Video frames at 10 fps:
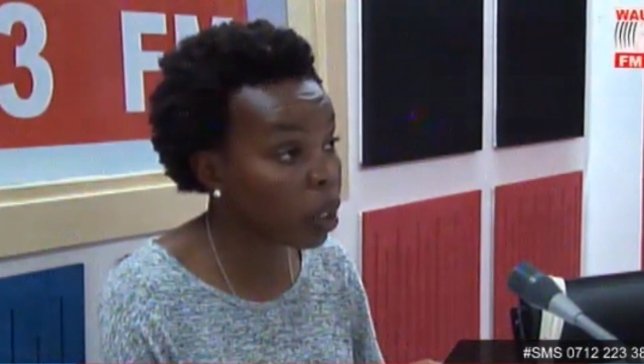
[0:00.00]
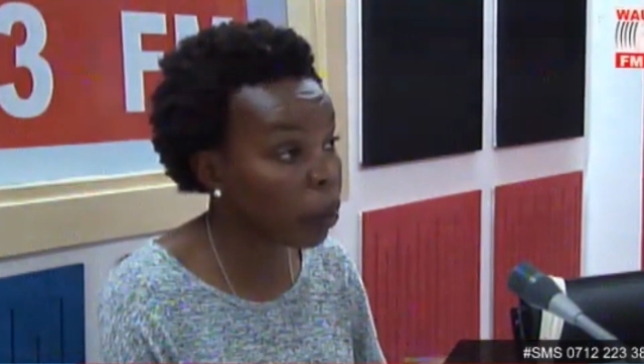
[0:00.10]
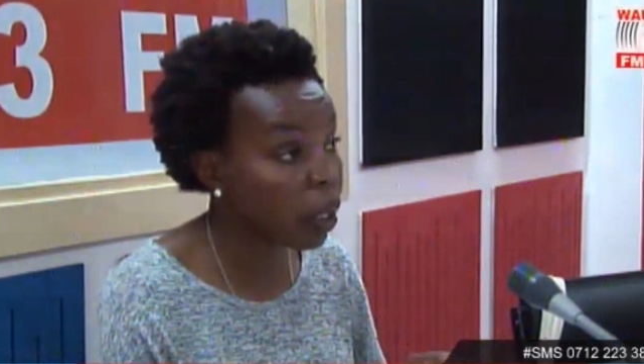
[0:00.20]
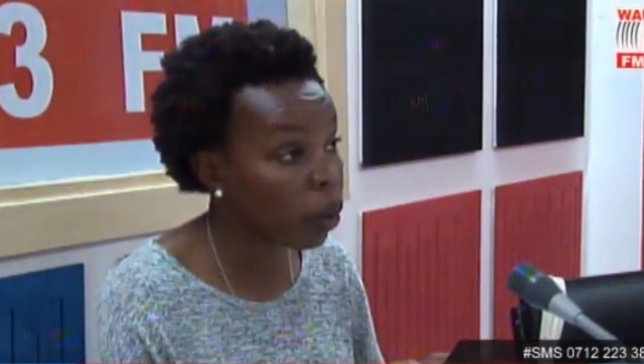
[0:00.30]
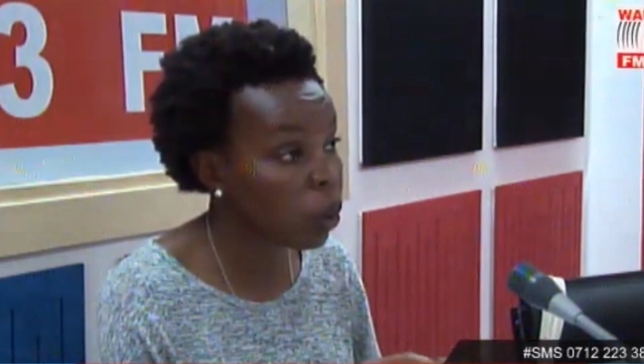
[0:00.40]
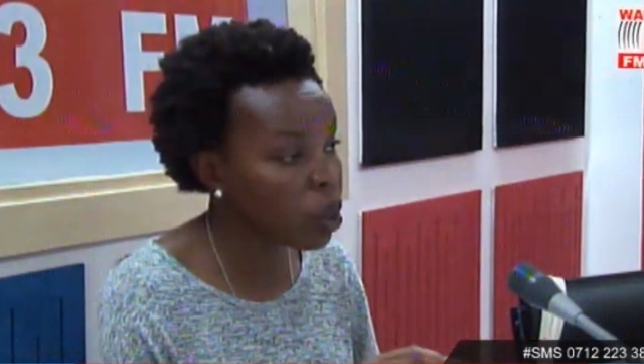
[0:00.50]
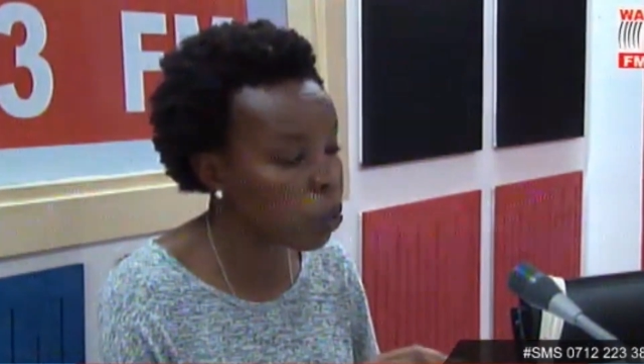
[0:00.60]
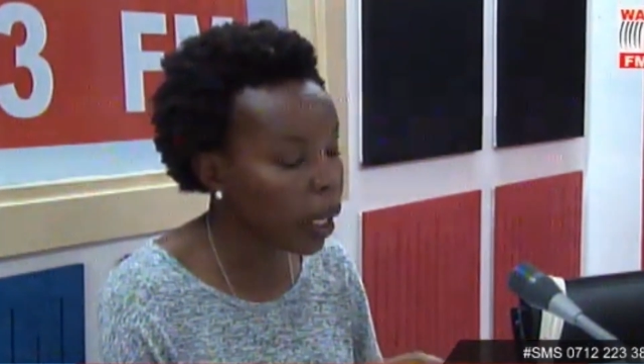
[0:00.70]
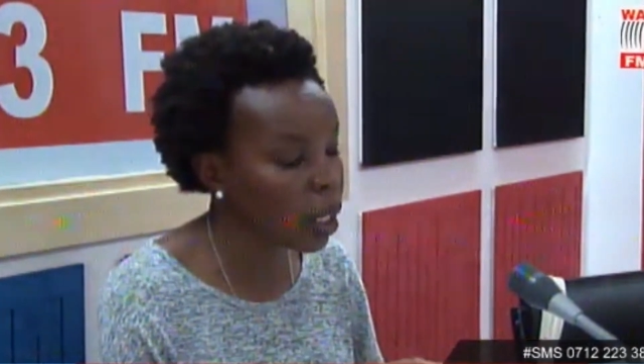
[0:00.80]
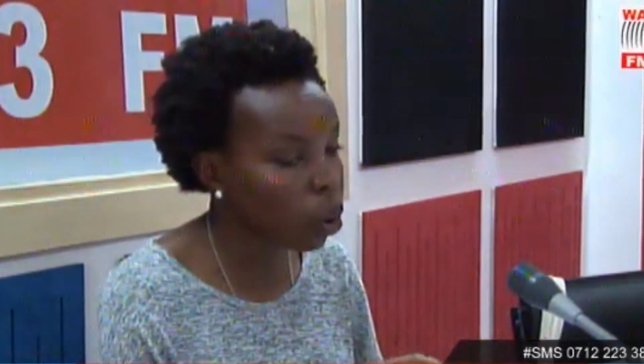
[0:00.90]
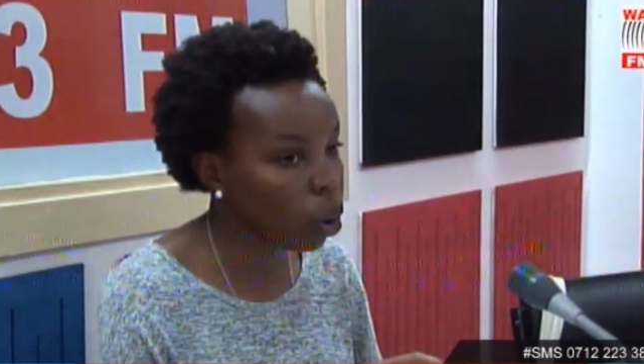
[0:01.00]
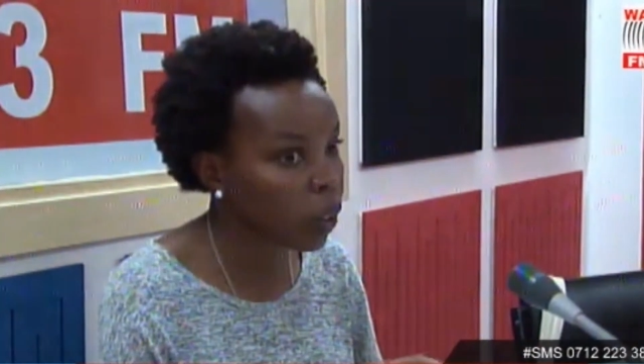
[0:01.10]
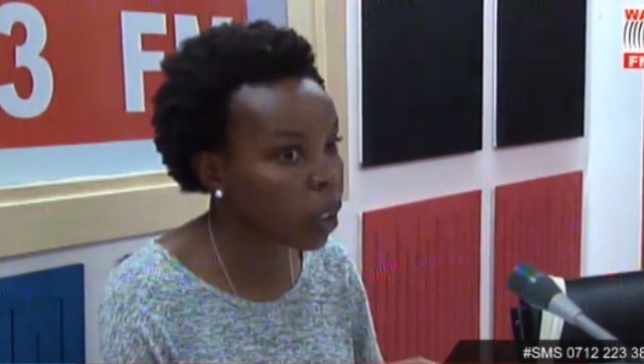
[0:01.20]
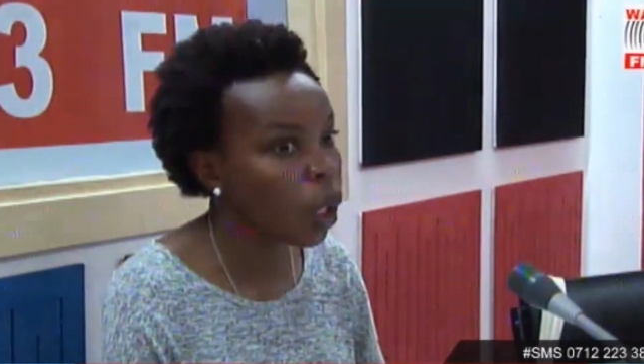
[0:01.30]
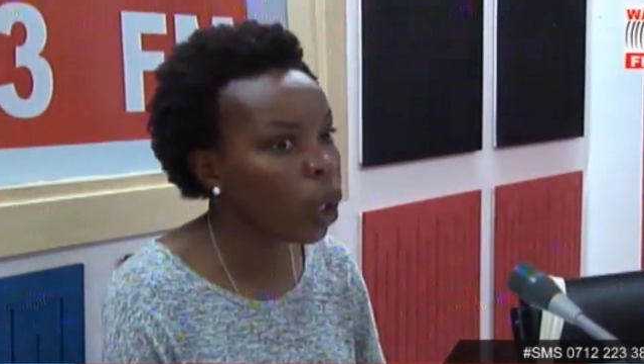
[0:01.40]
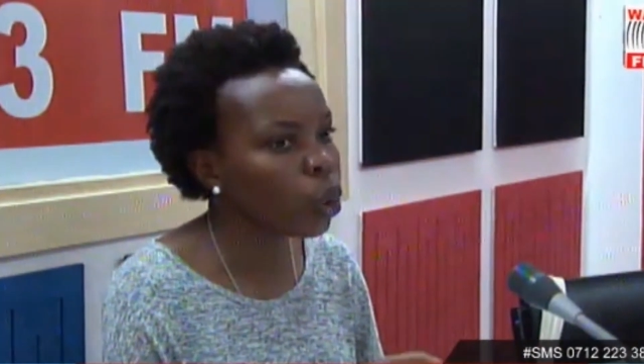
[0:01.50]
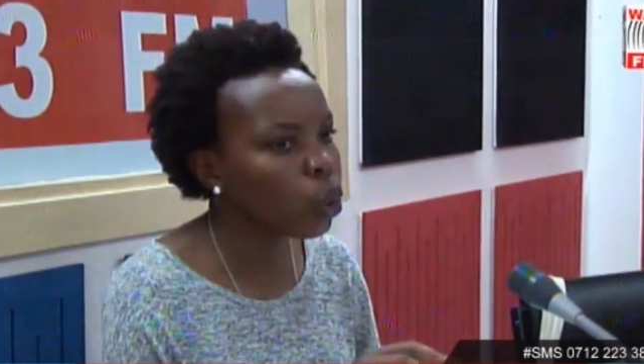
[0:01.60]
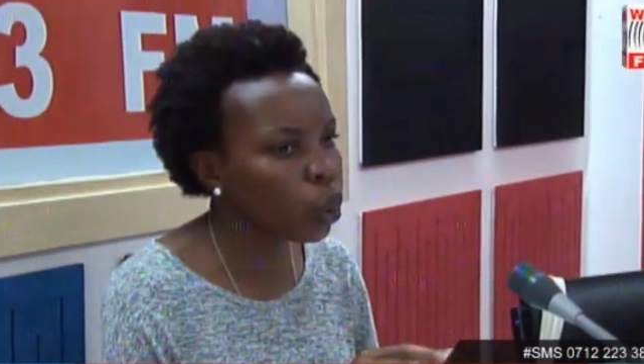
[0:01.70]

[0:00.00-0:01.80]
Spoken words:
the medical space and all that,